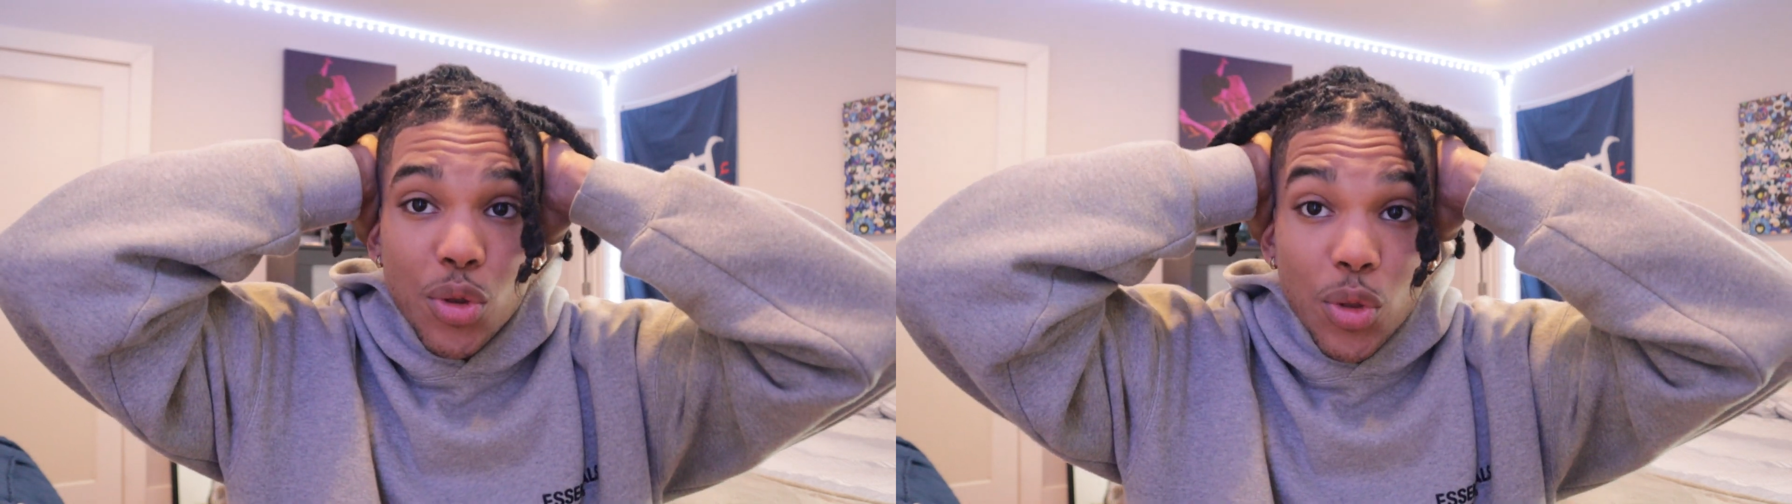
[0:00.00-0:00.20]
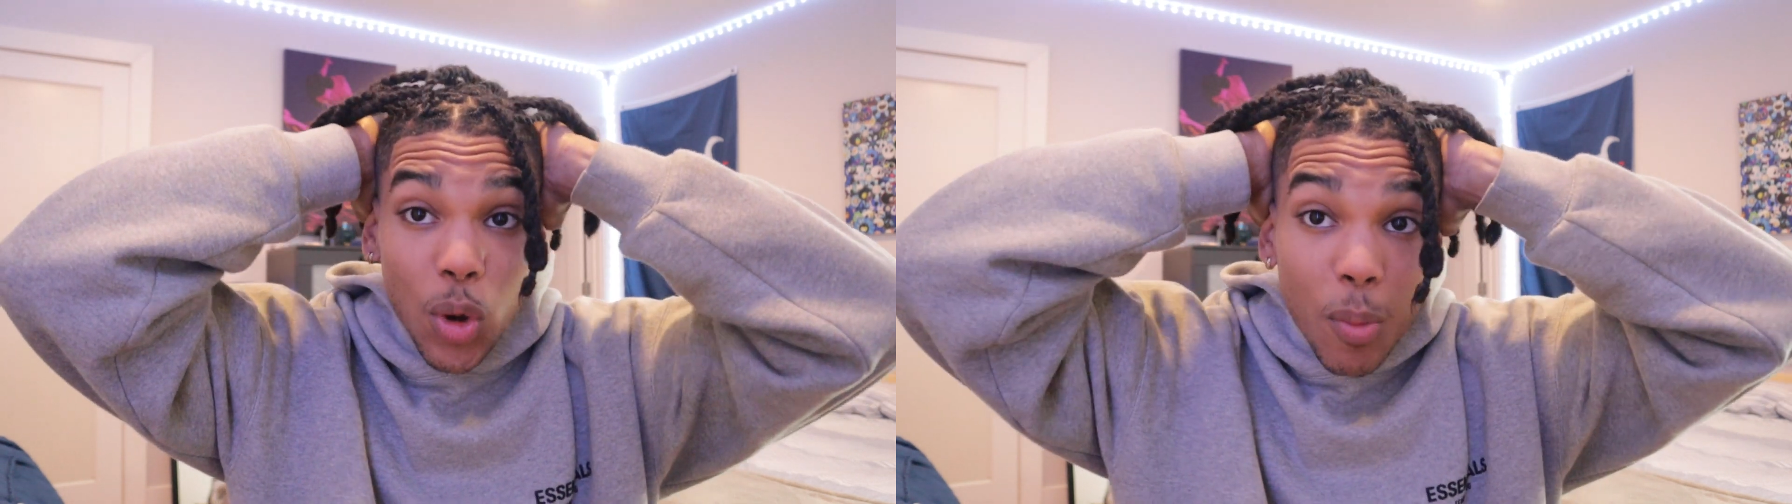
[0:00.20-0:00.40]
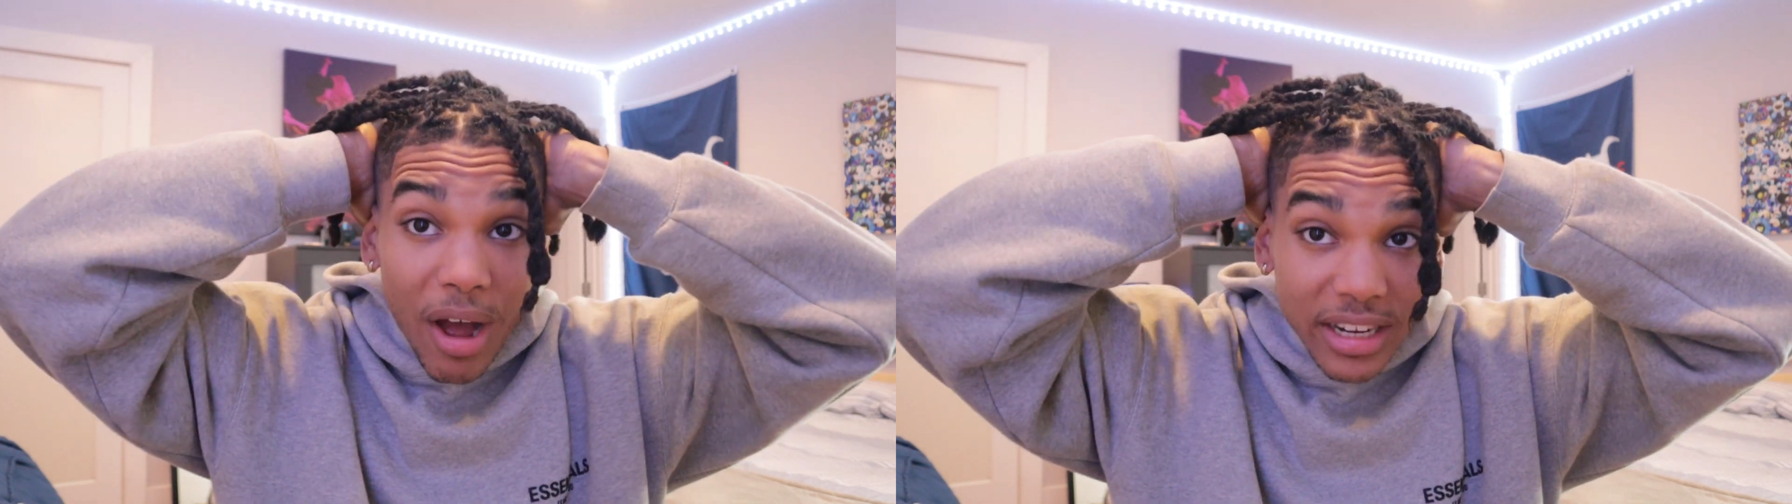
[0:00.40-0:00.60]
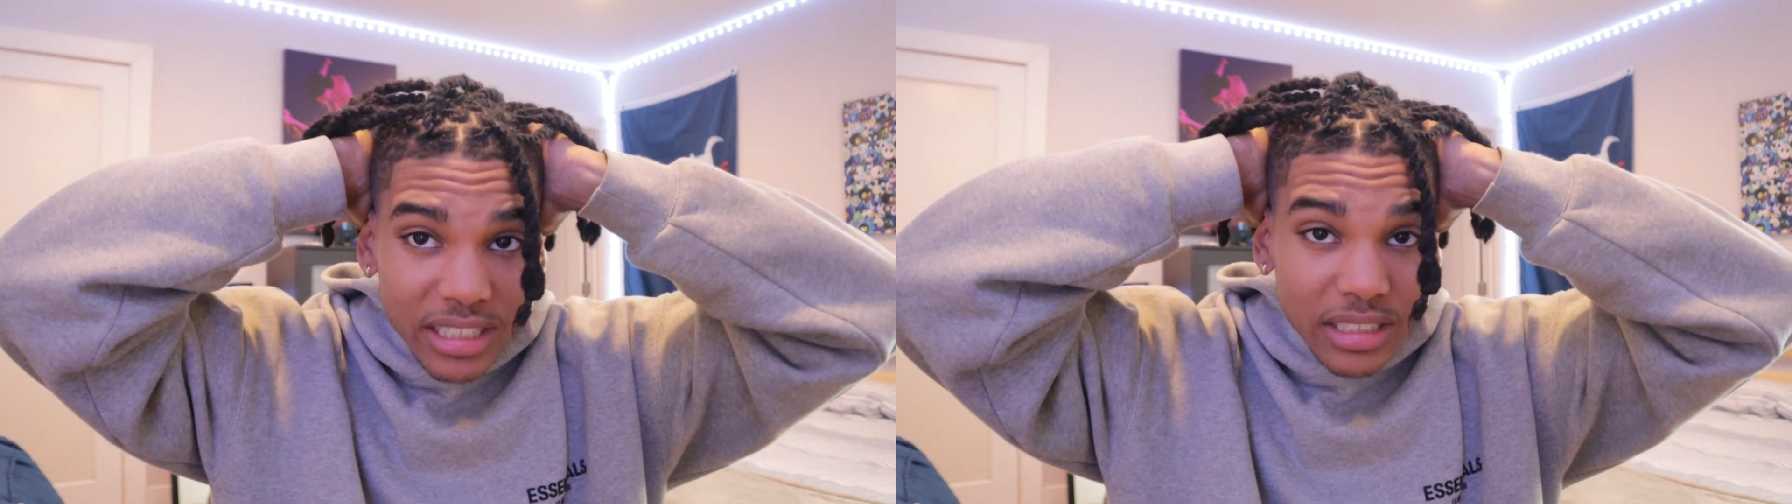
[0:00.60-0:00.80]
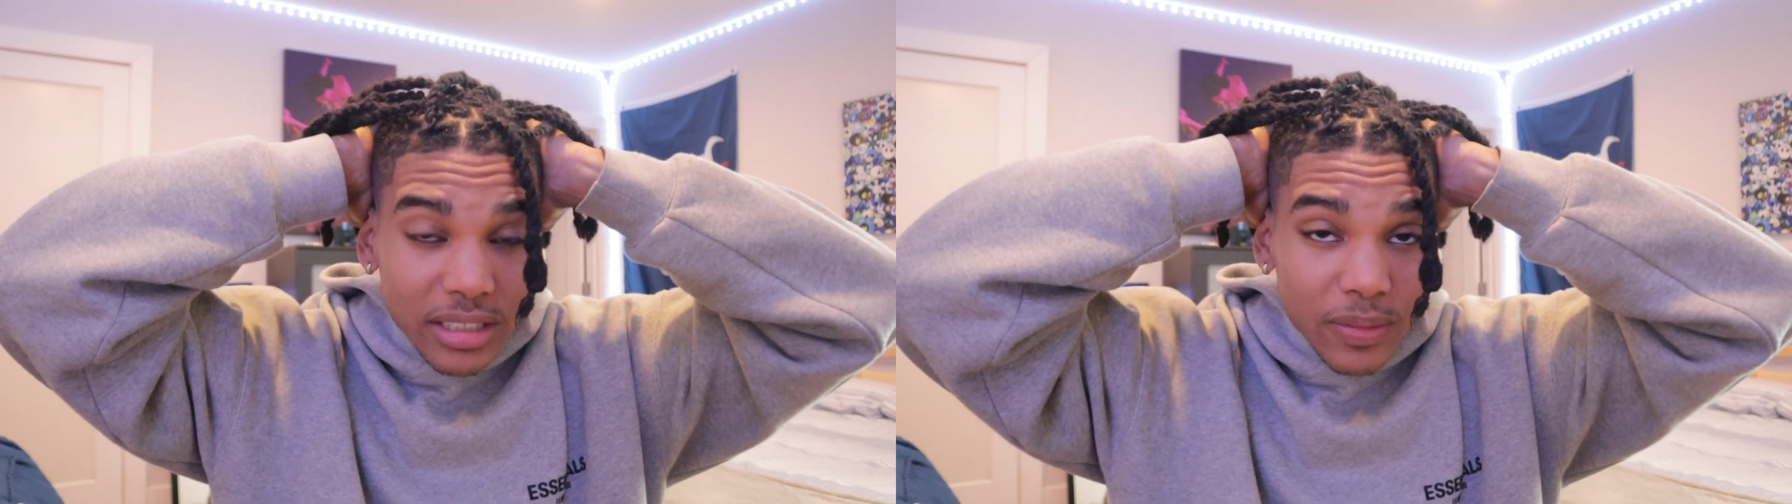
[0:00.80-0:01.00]

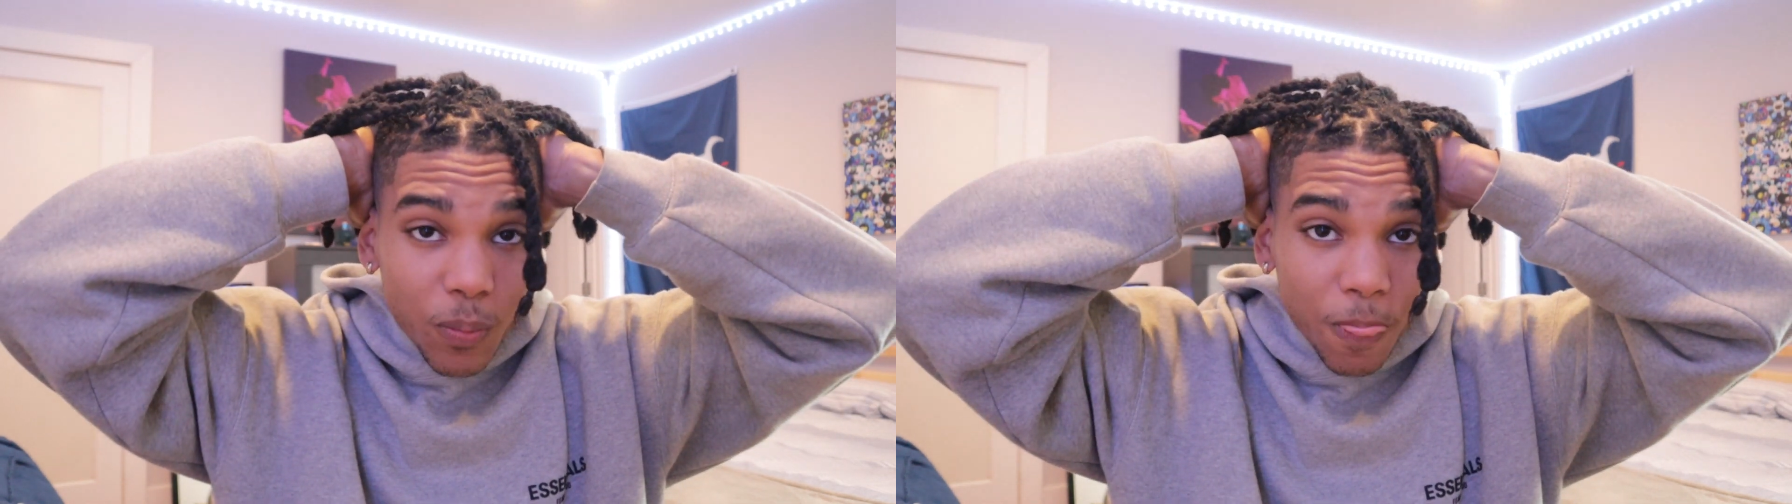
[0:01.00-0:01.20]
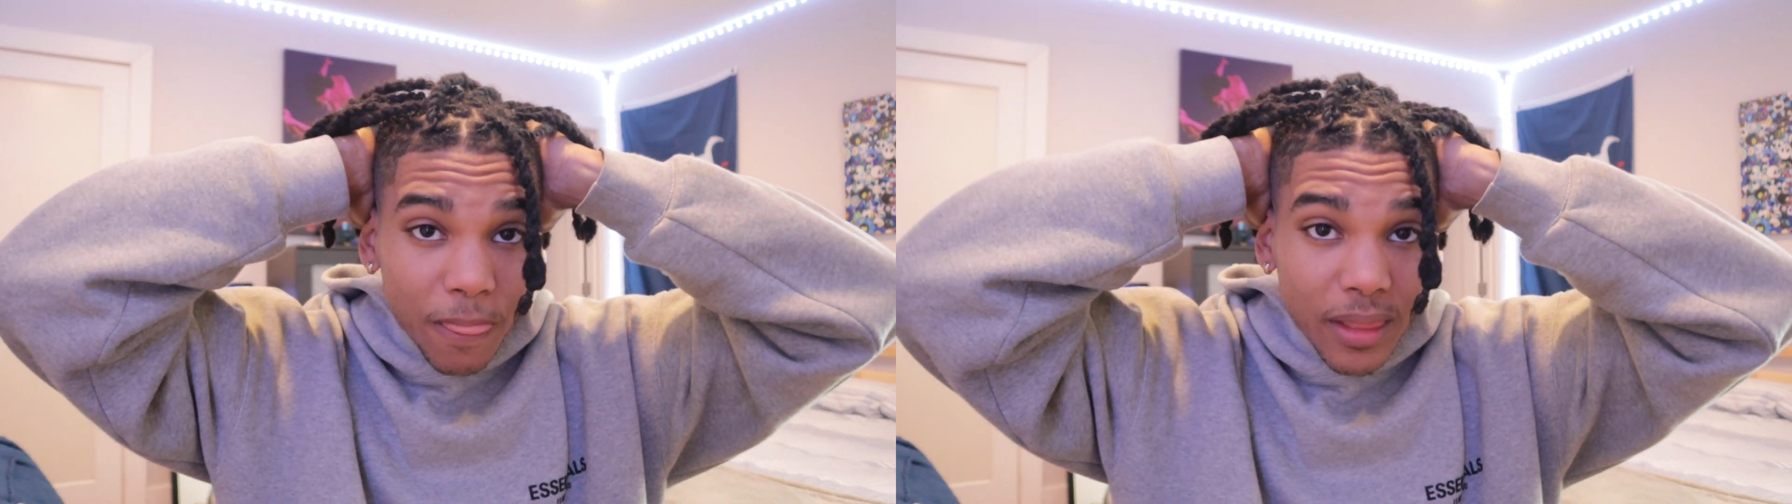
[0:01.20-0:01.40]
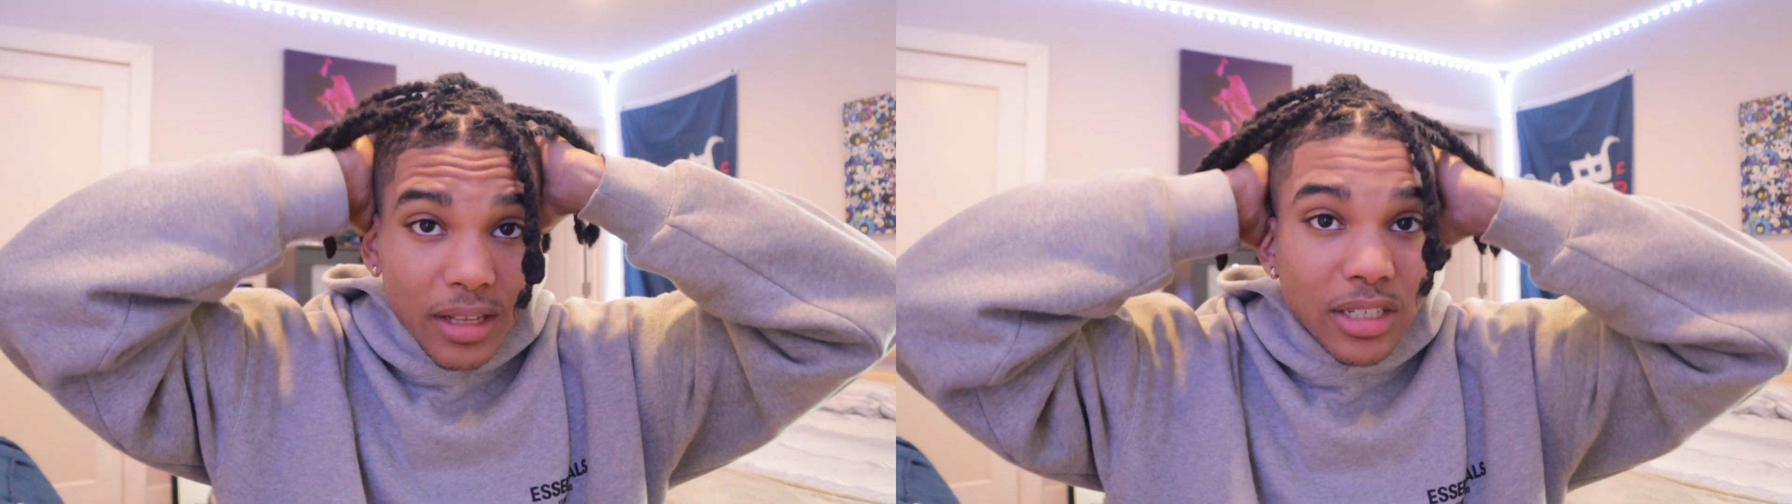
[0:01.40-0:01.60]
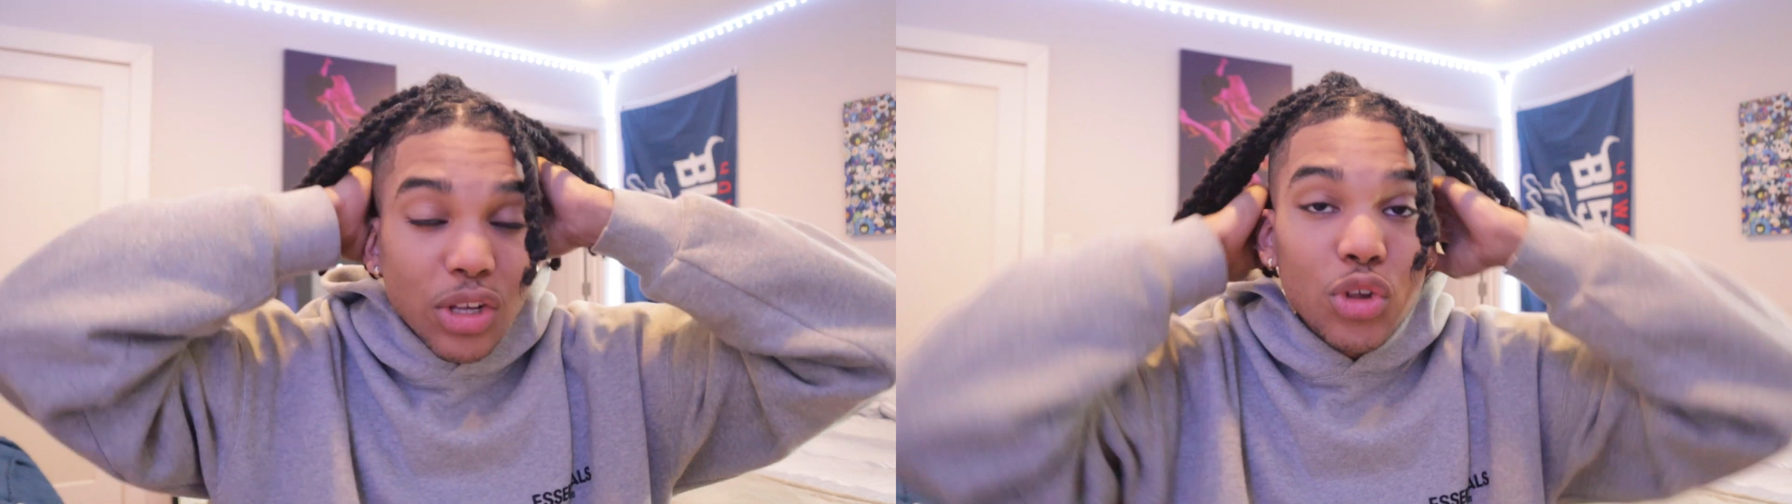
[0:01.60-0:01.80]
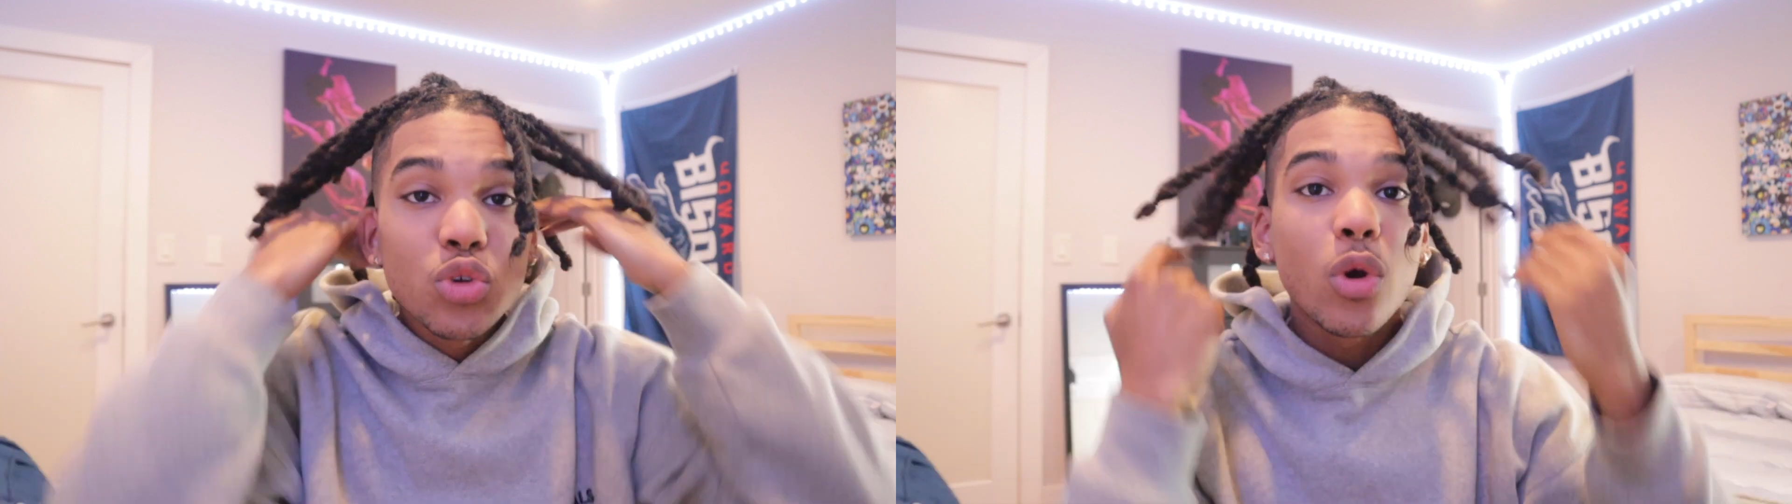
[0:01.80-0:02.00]
Nobody is